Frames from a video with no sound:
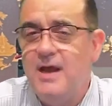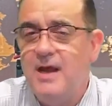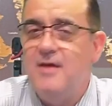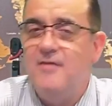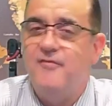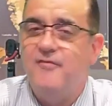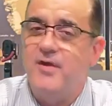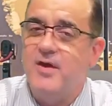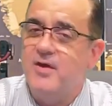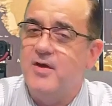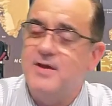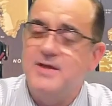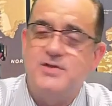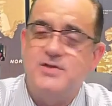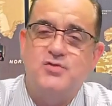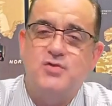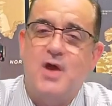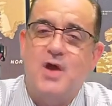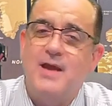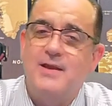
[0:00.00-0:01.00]
Fear is
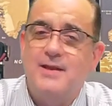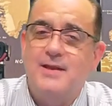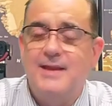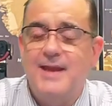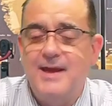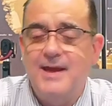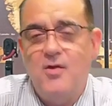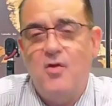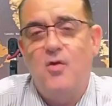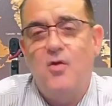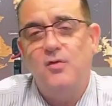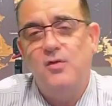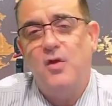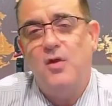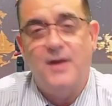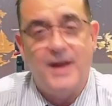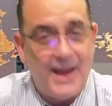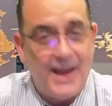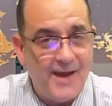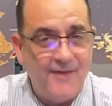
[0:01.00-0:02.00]
trying to lay hold
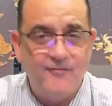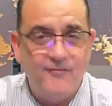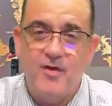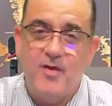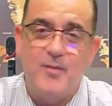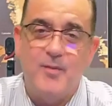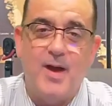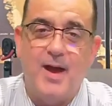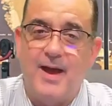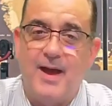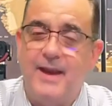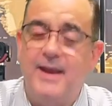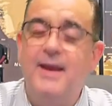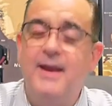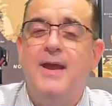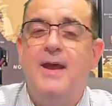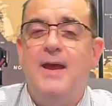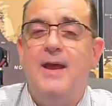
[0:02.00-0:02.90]
on everybody.